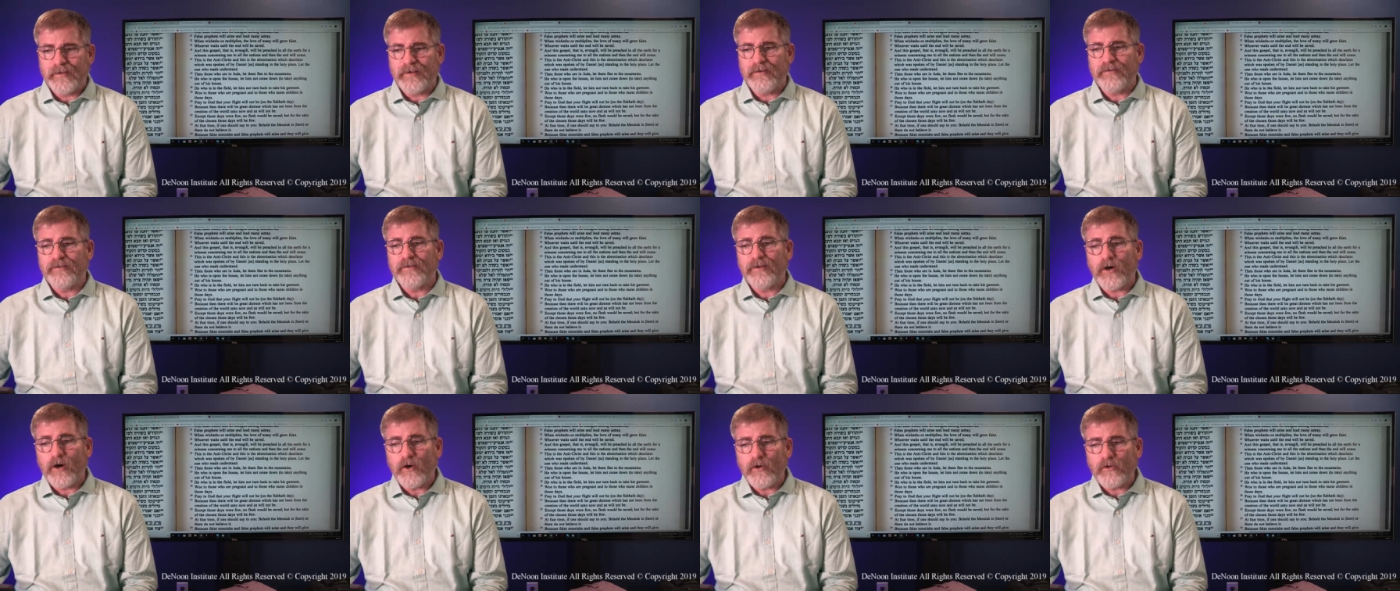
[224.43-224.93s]

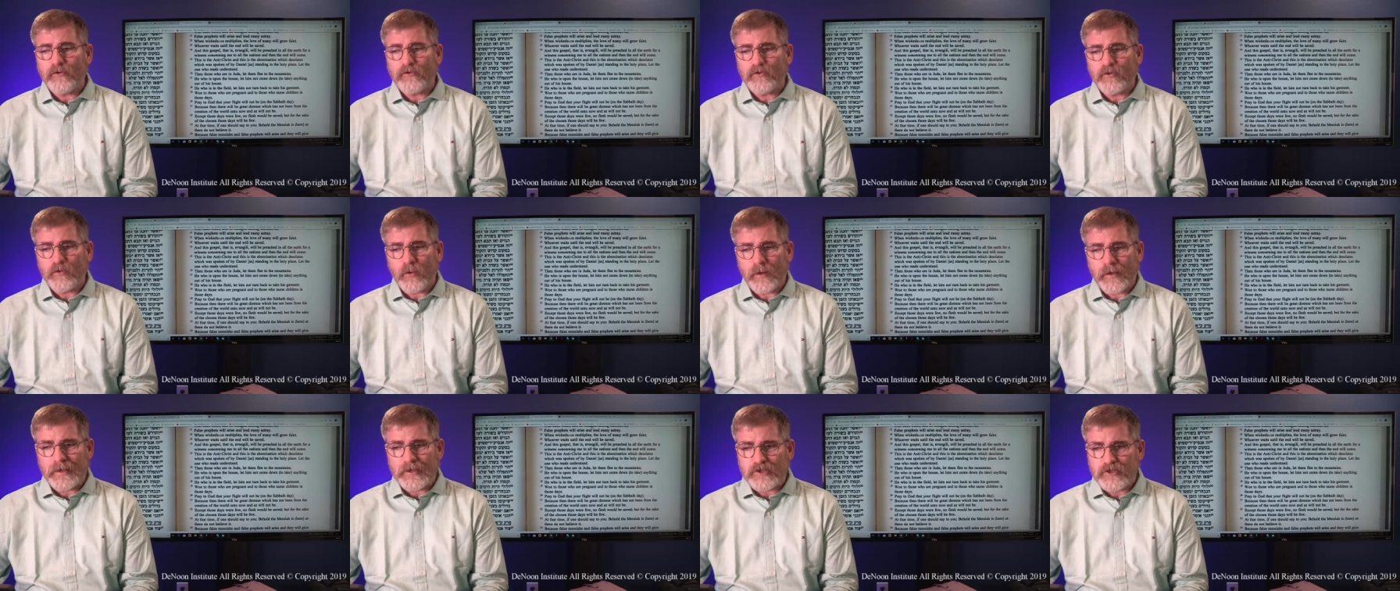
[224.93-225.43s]
Then those
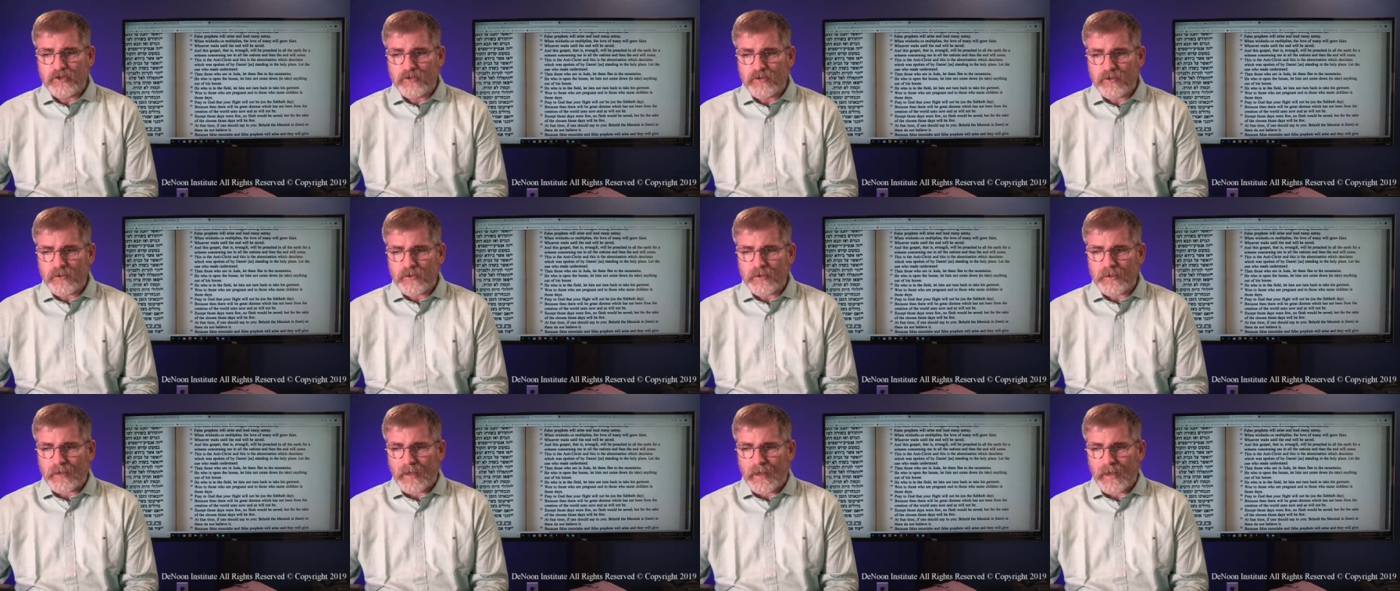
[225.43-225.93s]
who are in
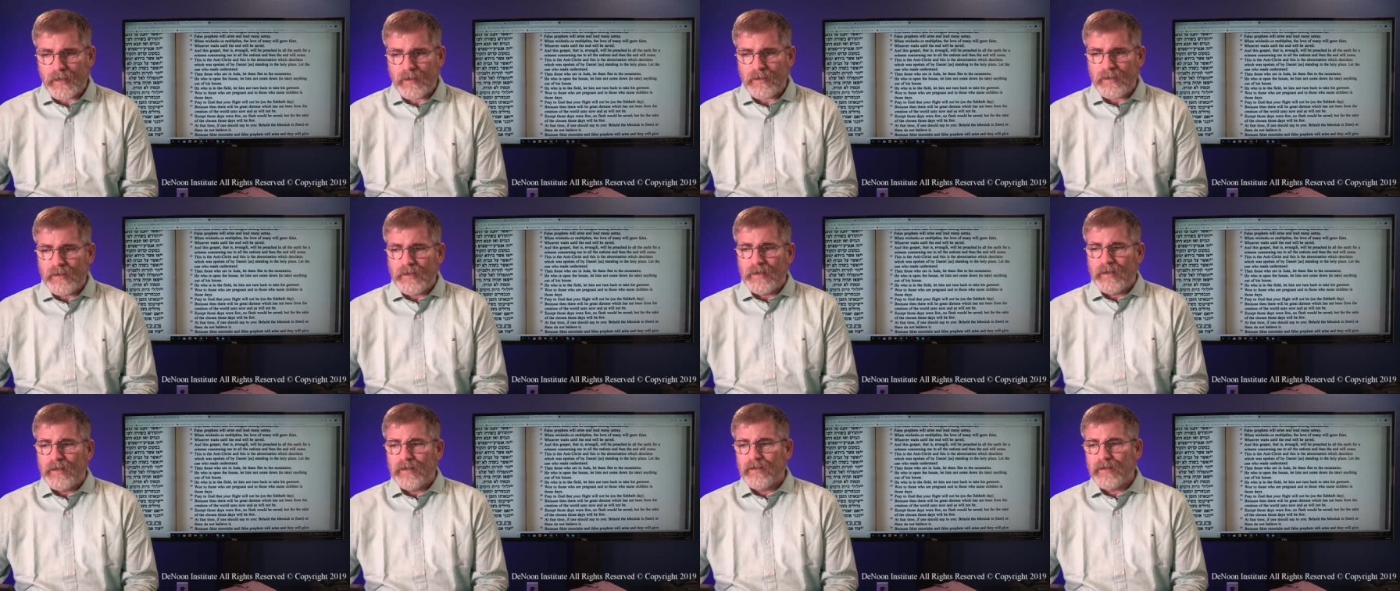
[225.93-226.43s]
Judah,
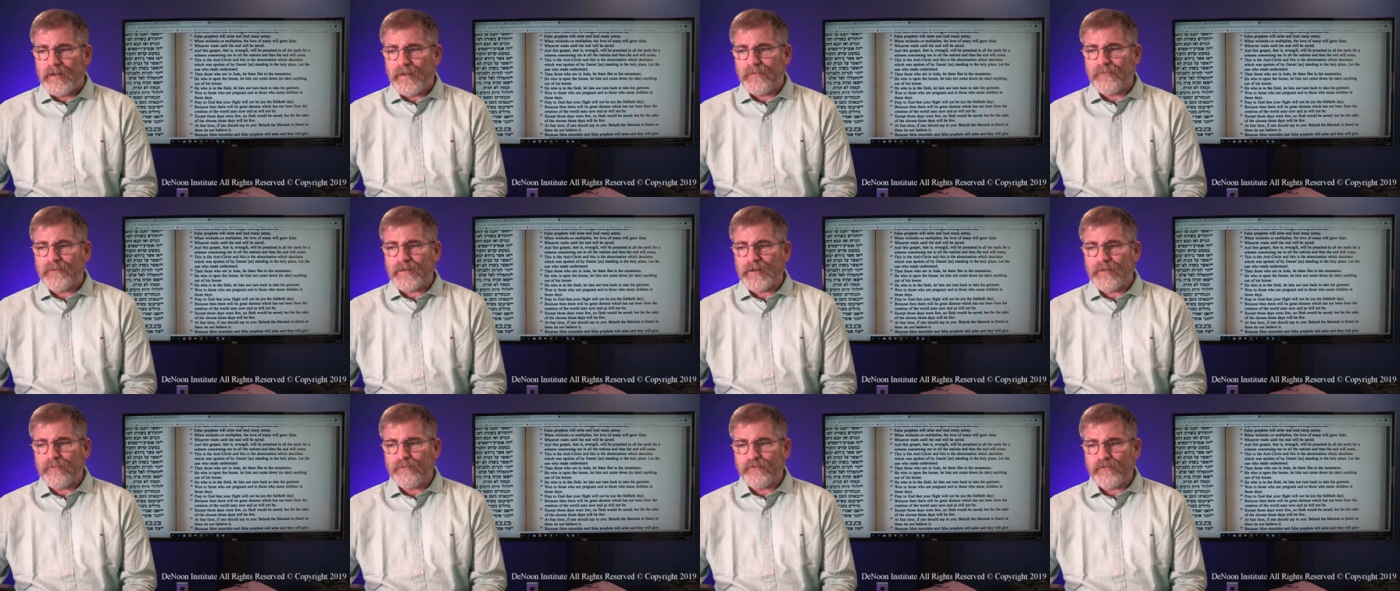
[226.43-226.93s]

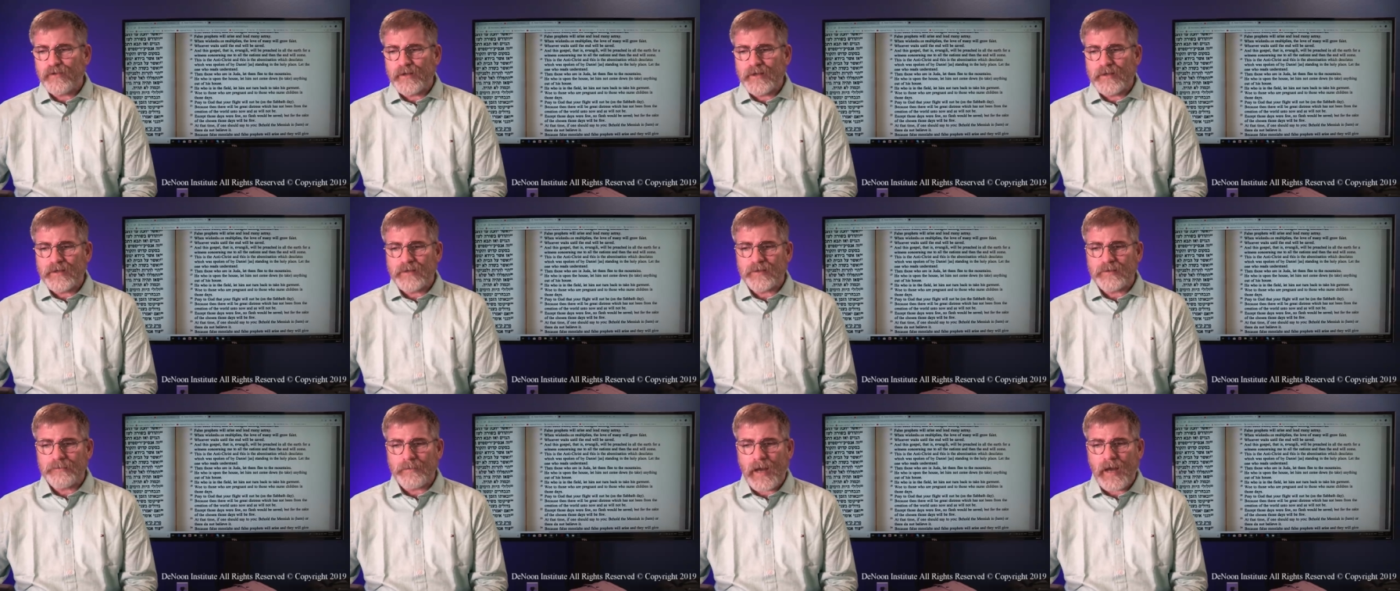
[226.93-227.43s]
let them flee
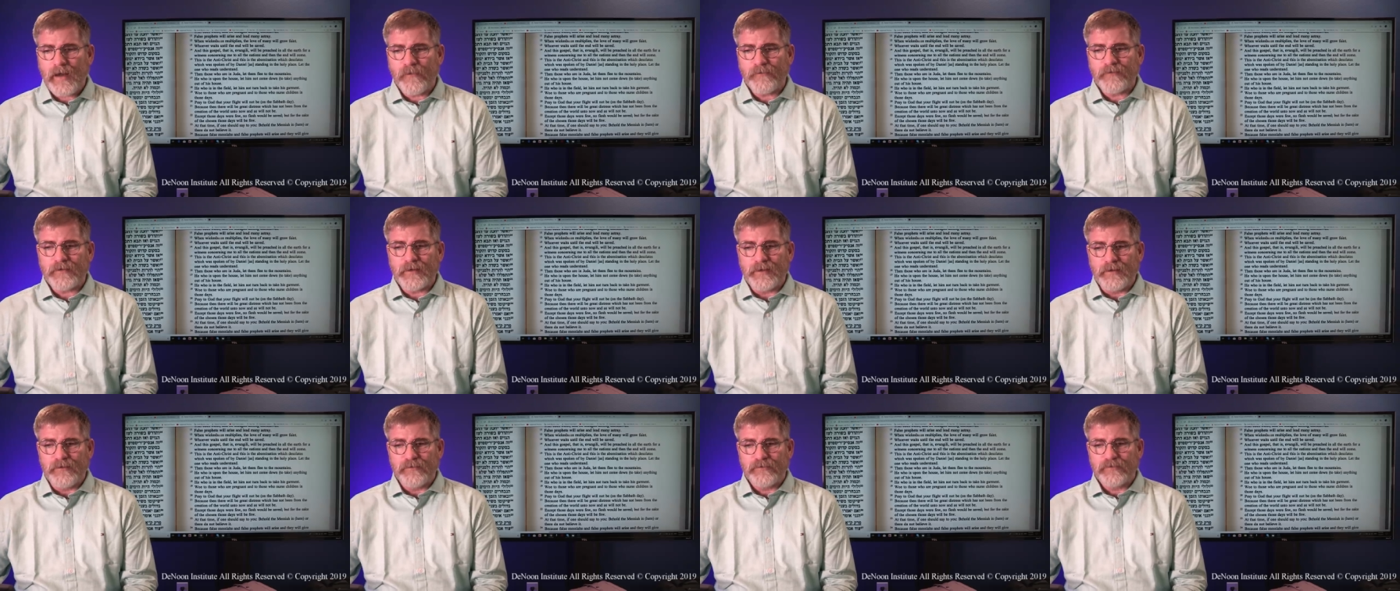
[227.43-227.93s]
to the
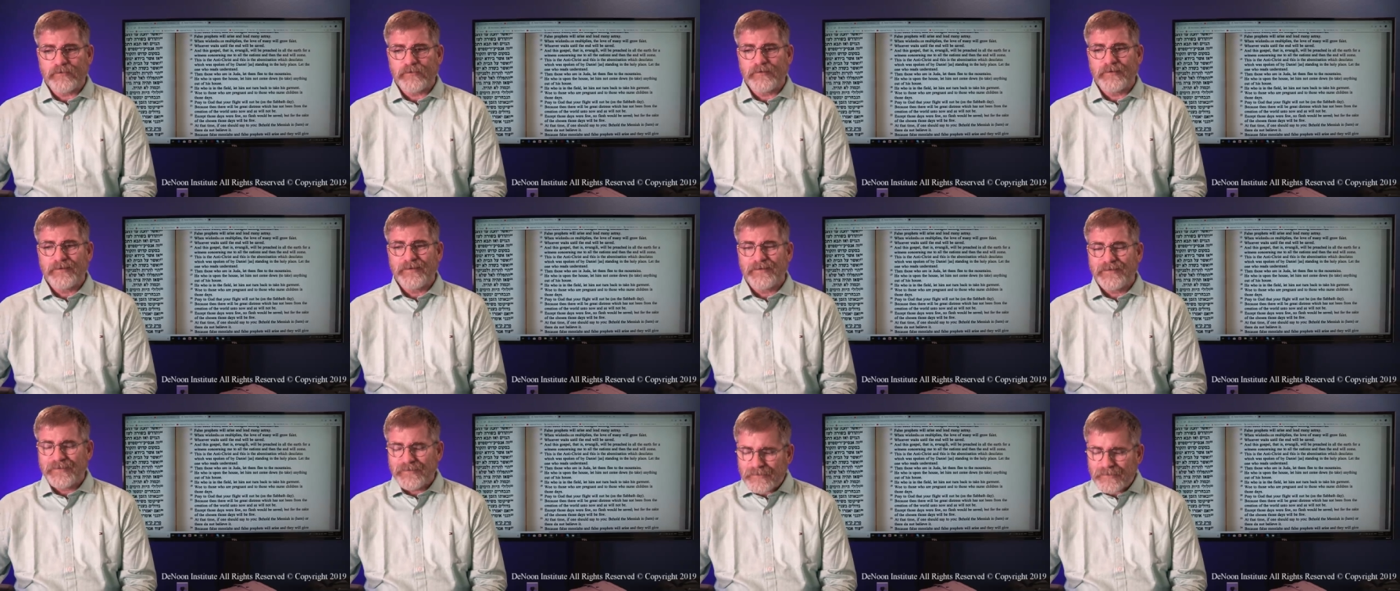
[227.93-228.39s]
mountains.